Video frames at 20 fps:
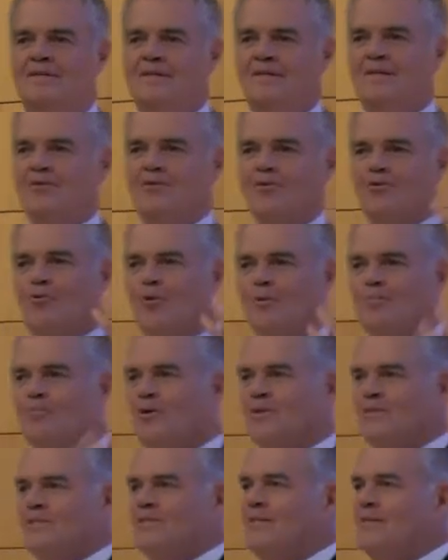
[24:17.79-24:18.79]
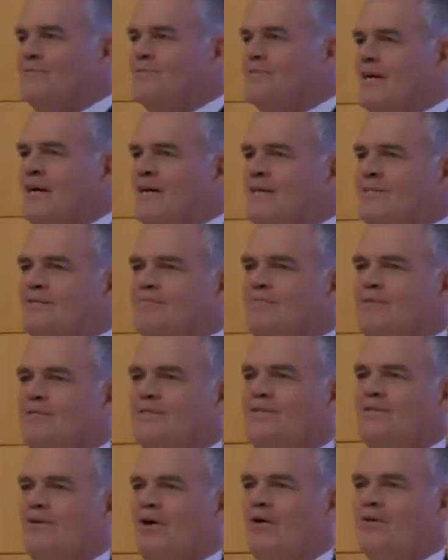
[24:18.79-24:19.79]
and your corporation gives you $100
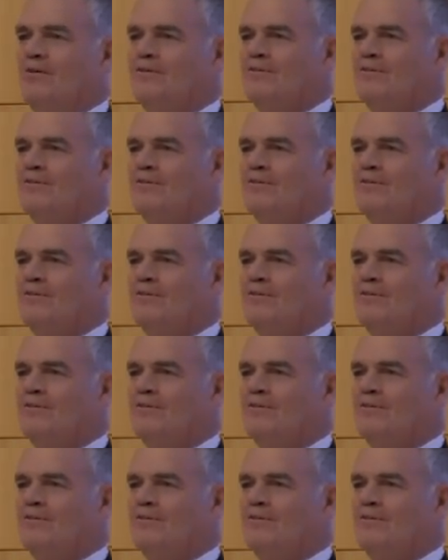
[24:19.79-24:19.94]
million.